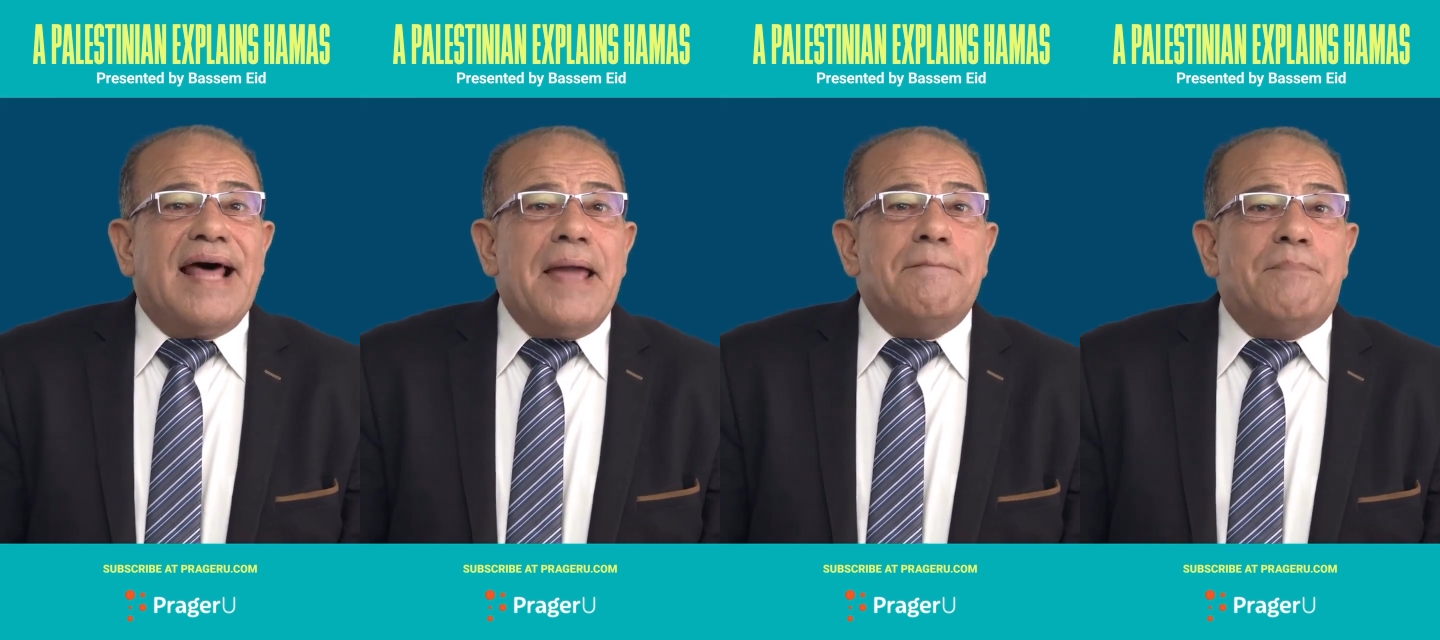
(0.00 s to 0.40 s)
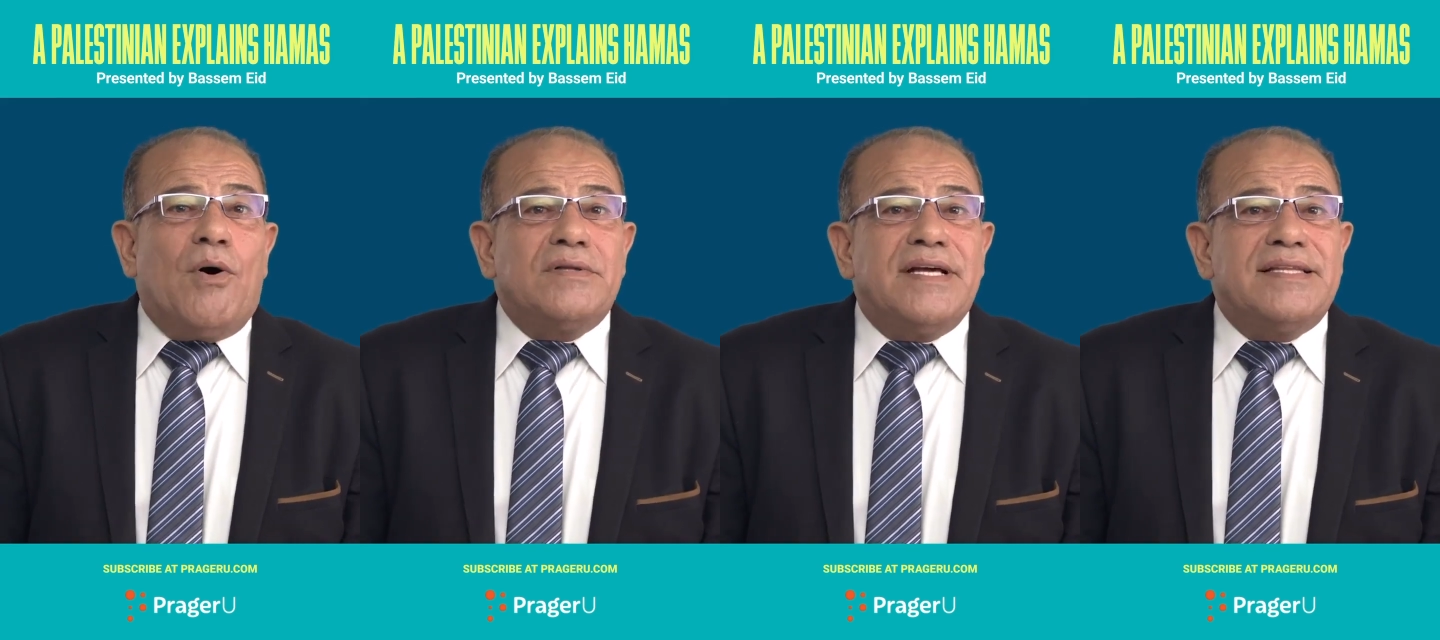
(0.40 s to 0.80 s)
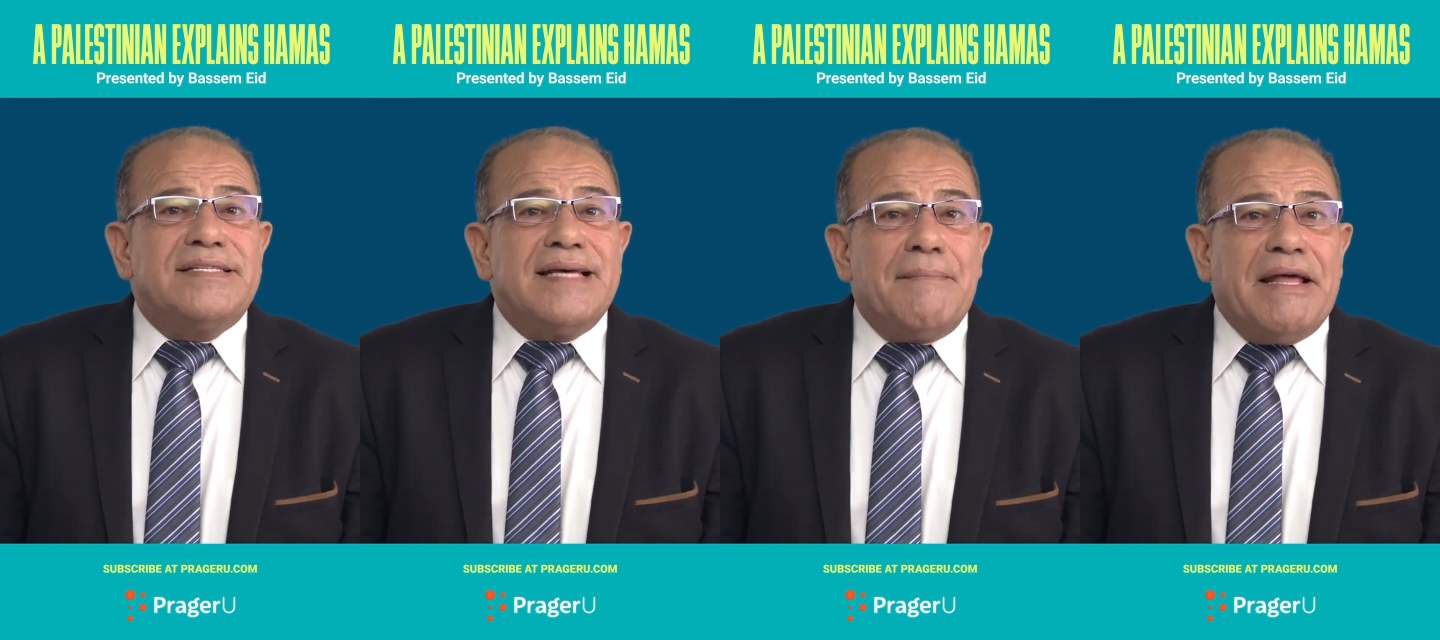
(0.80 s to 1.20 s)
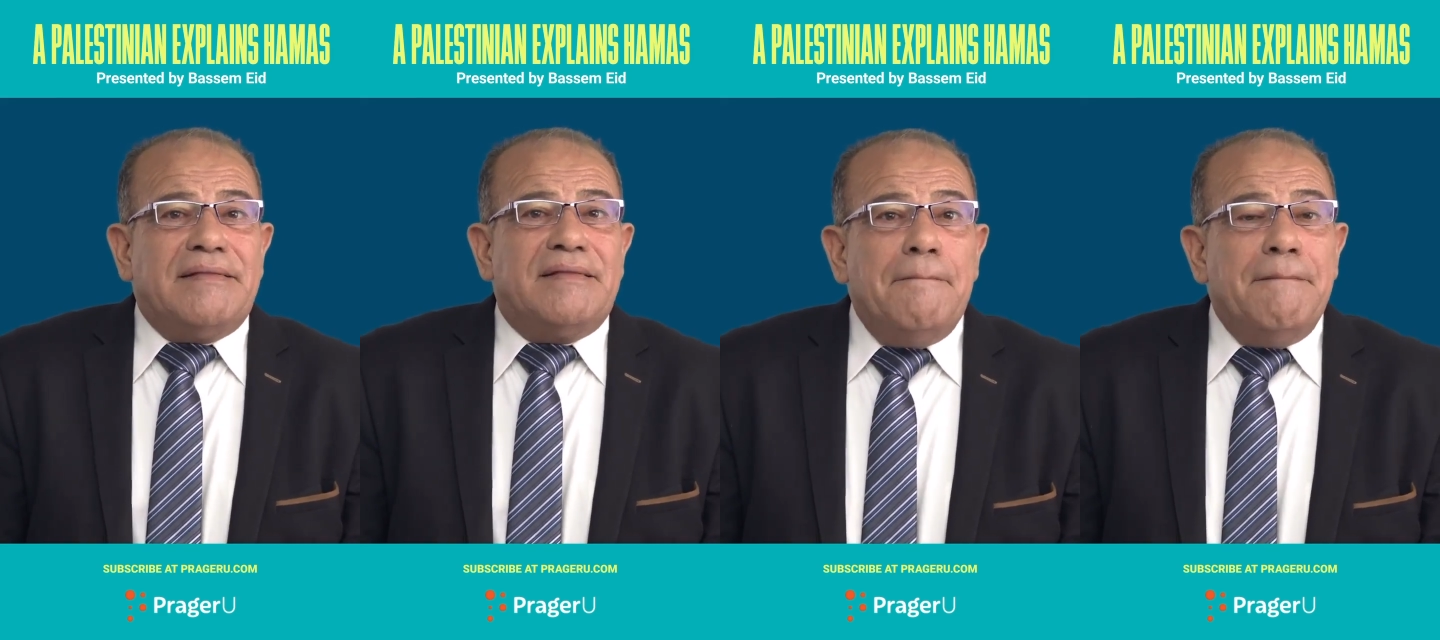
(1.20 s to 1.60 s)
the imported
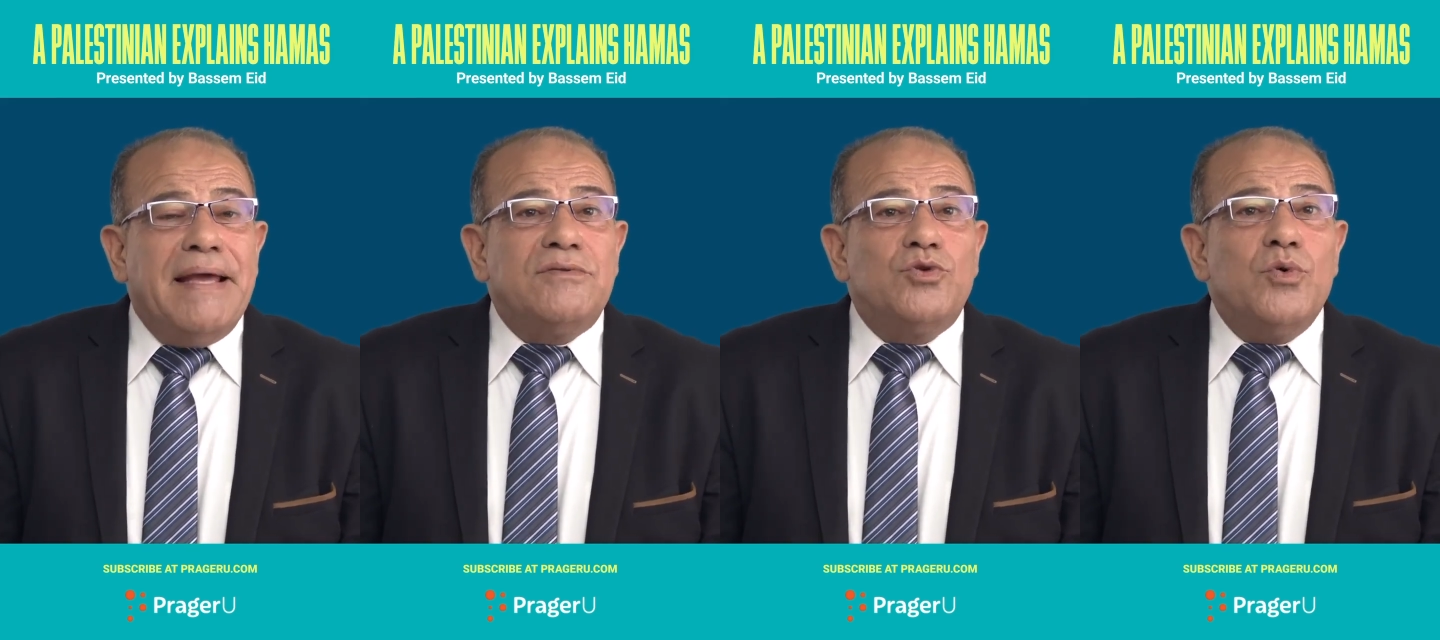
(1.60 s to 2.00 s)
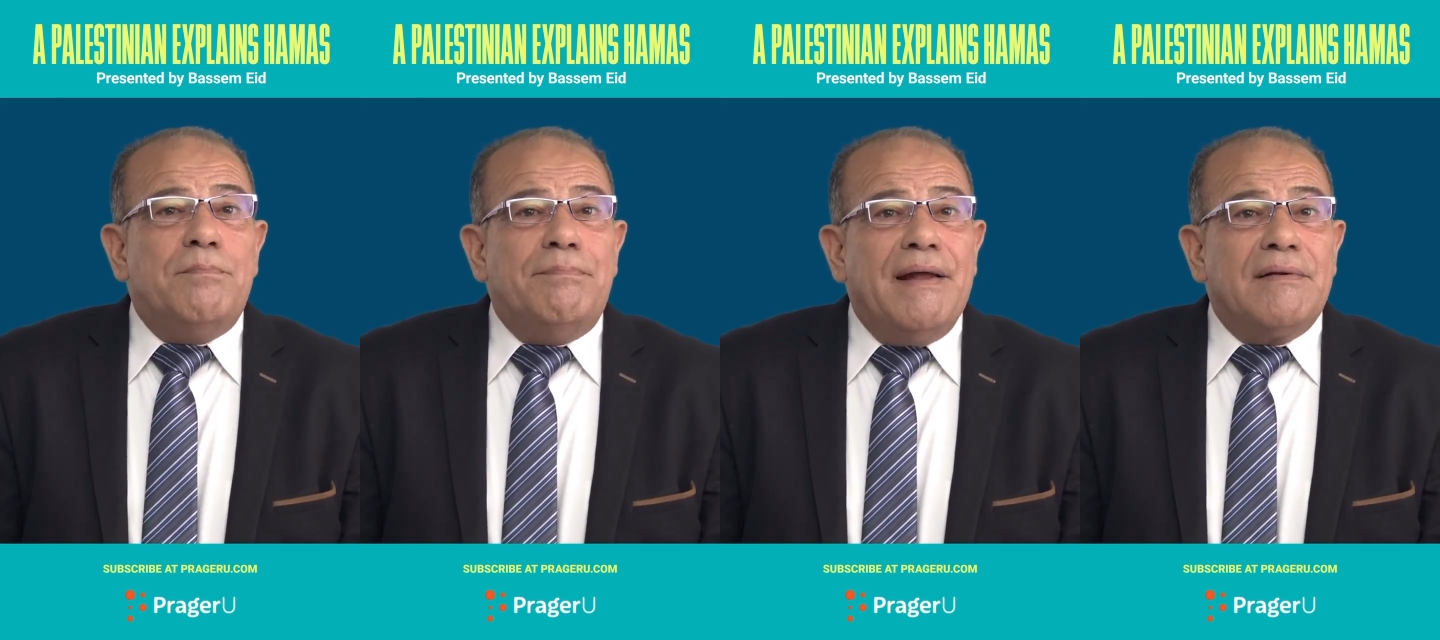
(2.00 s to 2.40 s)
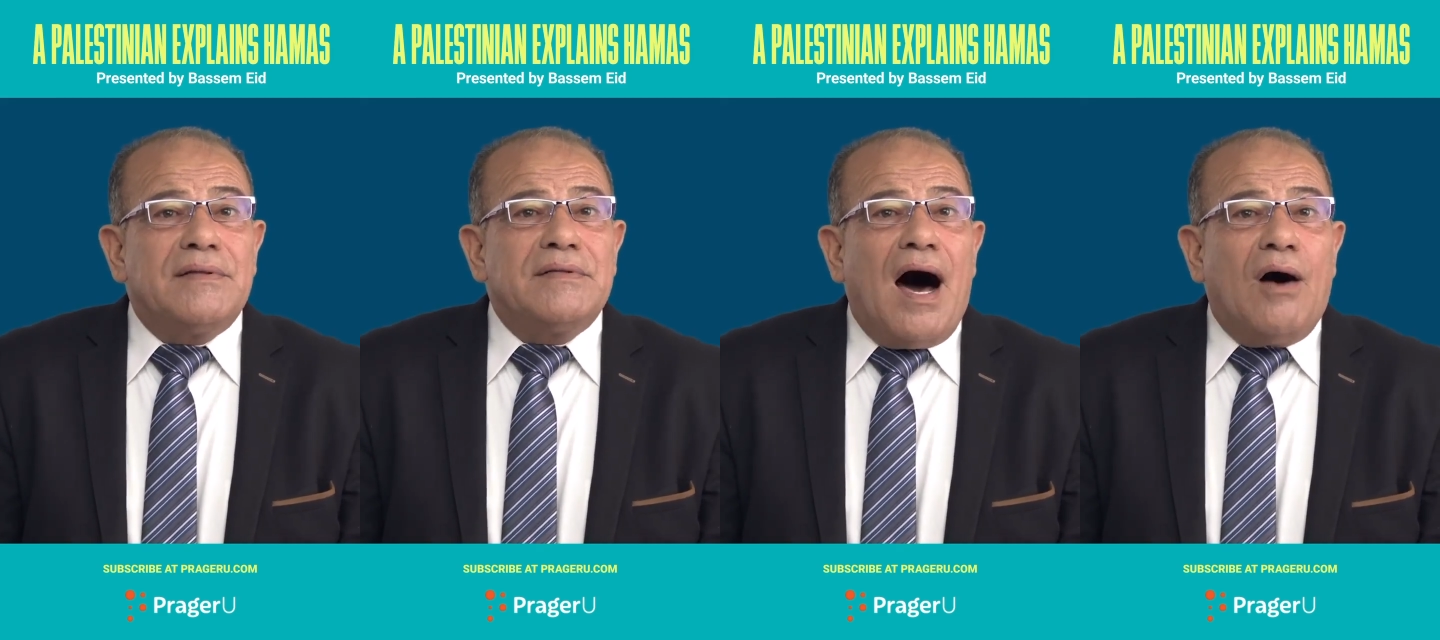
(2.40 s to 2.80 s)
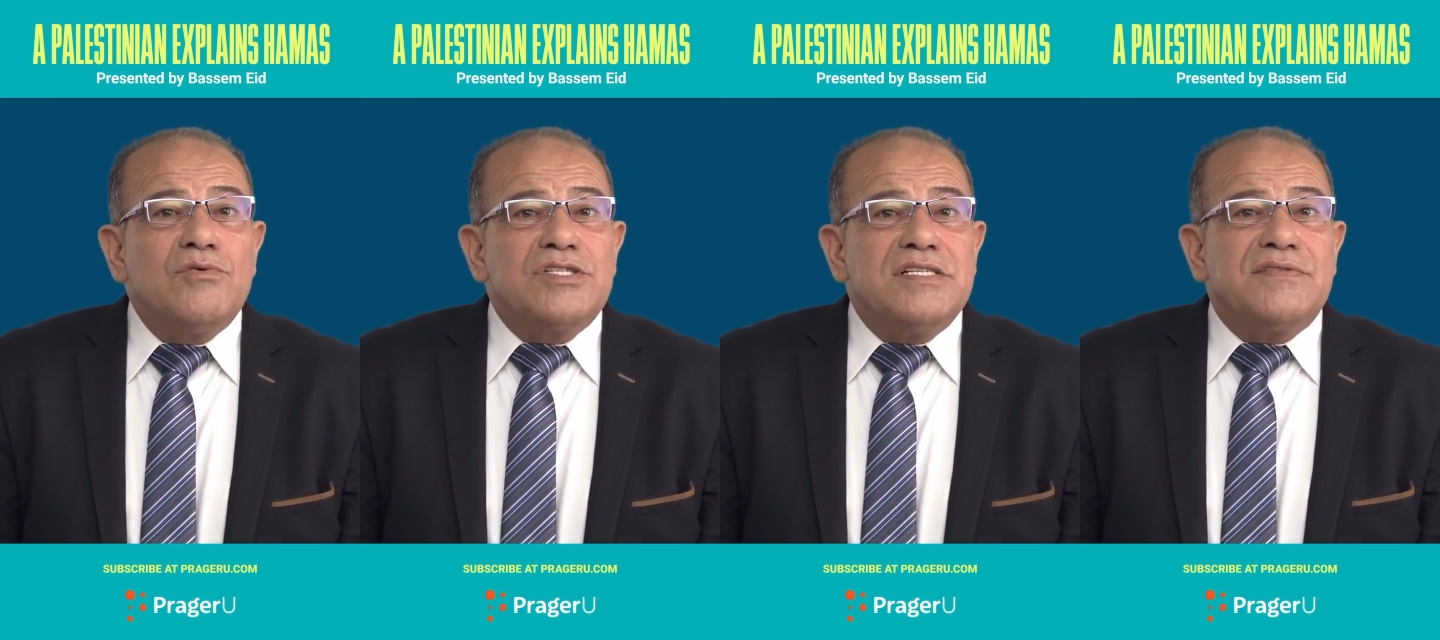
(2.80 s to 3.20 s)
cement meant to build
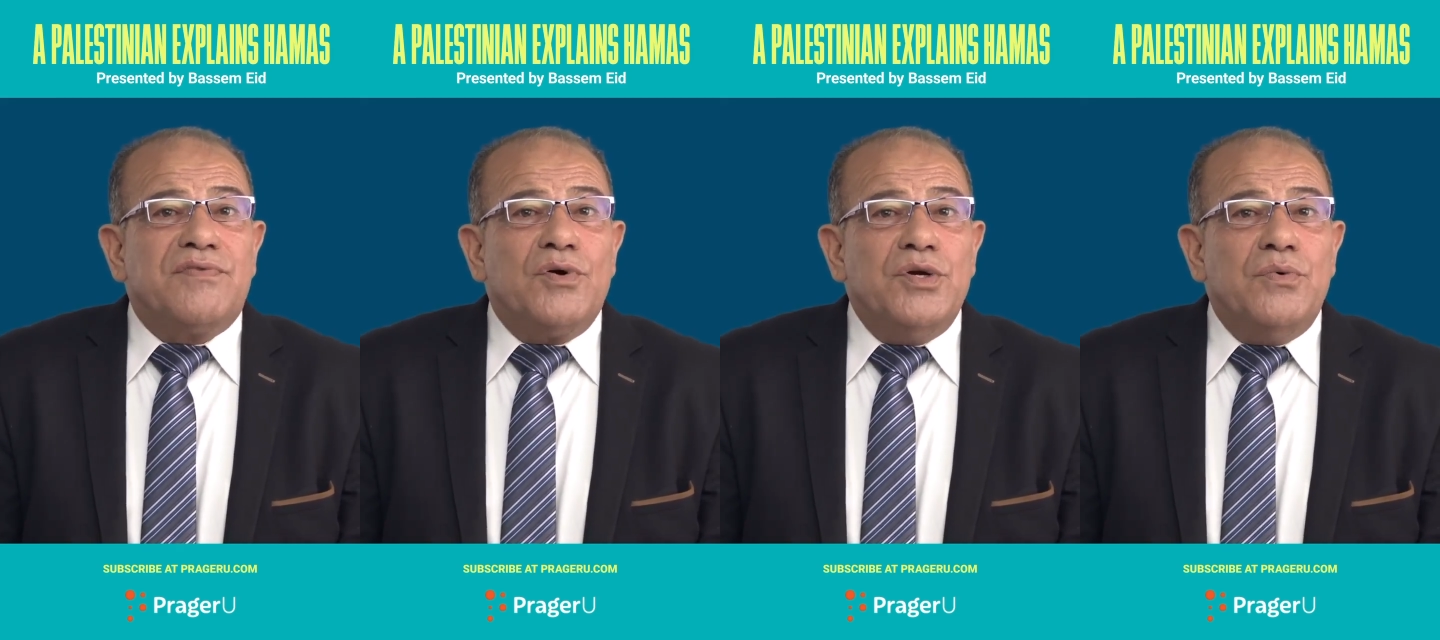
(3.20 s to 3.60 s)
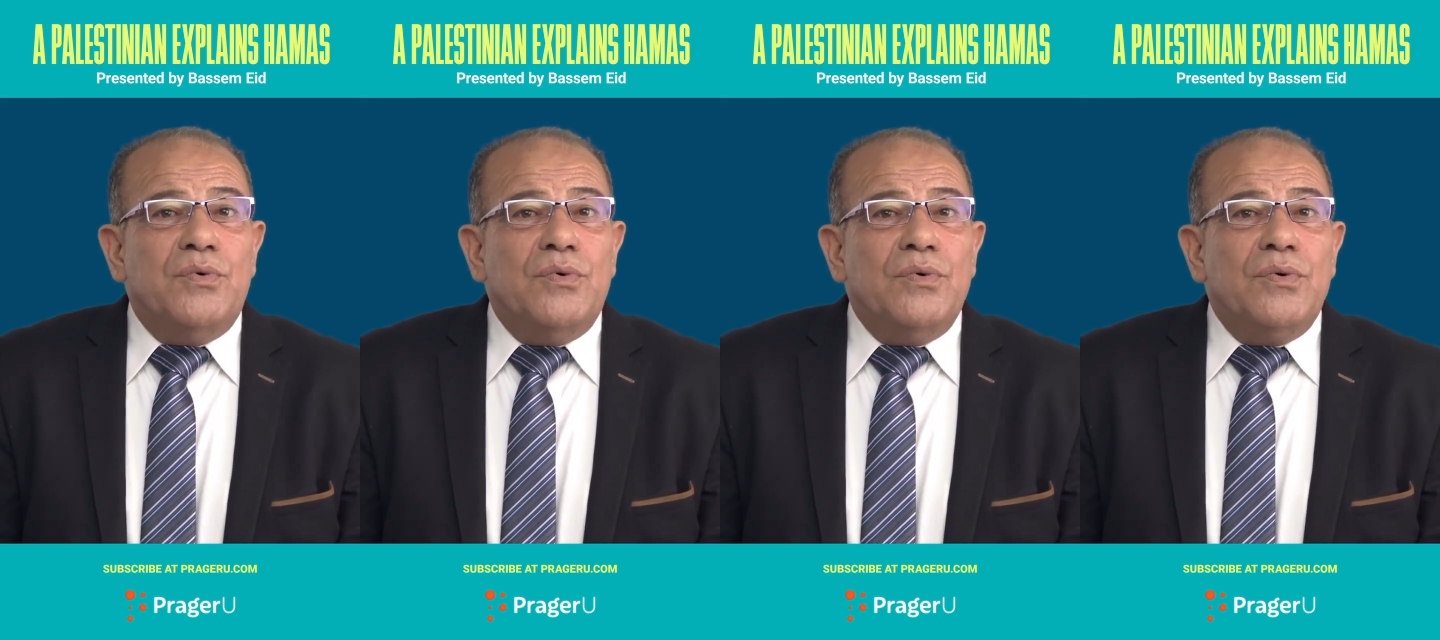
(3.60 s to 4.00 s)
houses for you